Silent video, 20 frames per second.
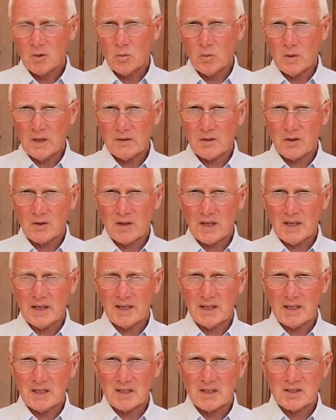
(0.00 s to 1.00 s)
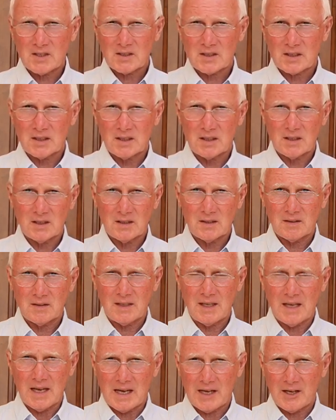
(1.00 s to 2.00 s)
whether that is
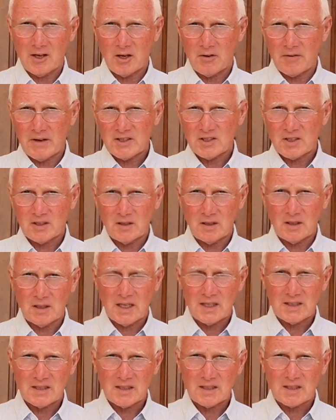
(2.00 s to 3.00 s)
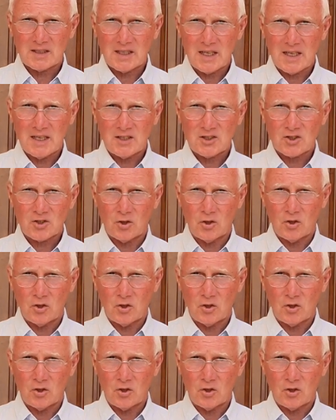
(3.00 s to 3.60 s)
the IRS in the United States